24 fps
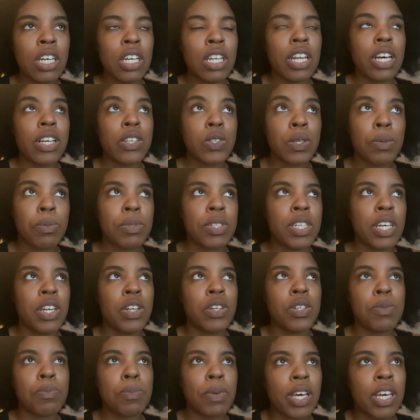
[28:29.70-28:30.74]
Not sweet
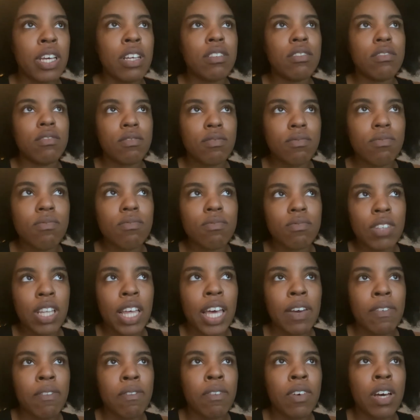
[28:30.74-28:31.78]
potatoes, but
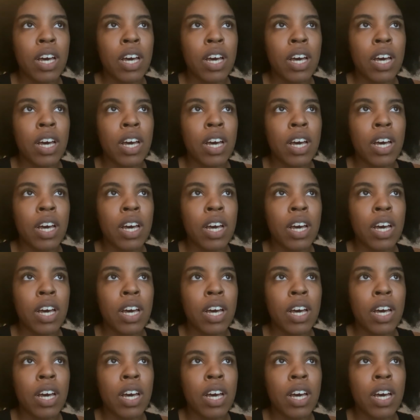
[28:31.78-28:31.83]
like,